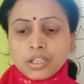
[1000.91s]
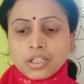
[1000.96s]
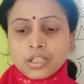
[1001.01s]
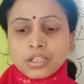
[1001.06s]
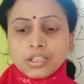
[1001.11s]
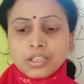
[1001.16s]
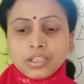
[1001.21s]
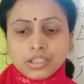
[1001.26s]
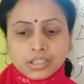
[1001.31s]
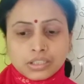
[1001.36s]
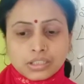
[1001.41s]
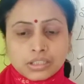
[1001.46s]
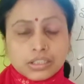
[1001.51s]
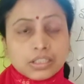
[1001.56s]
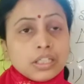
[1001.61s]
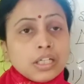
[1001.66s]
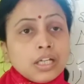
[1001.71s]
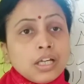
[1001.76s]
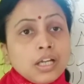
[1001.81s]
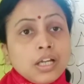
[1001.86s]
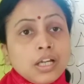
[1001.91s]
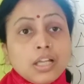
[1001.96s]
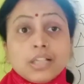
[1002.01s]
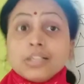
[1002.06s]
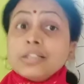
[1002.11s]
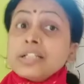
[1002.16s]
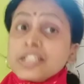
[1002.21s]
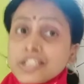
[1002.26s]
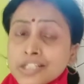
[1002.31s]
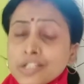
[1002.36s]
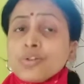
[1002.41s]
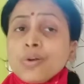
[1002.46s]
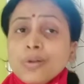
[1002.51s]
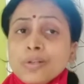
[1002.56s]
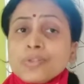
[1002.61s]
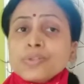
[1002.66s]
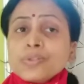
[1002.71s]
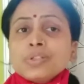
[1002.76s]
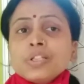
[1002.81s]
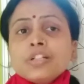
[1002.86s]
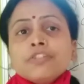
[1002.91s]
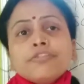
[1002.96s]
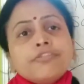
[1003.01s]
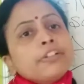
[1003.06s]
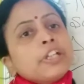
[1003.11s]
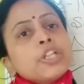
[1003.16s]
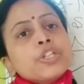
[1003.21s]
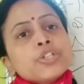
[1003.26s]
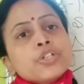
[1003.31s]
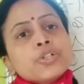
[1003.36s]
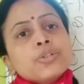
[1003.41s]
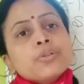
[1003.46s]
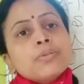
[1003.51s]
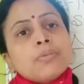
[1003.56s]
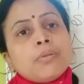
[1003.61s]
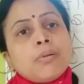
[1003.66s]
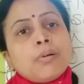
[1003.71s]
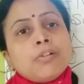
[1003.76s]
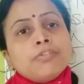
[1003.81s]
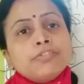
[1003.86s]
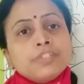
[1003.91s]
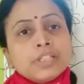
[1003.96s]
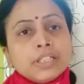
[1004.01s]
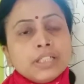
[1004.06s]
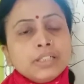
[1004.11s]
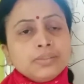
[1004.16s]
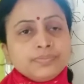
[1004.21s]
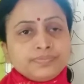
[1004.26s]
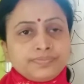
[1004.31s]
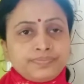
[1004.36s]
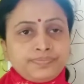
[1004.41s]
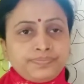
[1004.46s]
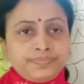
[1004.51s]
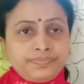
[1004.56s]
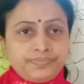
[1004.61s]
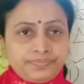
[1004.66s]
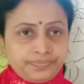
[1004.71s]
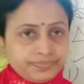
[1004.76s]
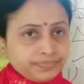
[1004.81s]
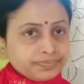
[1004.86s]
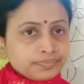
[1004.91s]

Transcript: Here, this is also the feature of the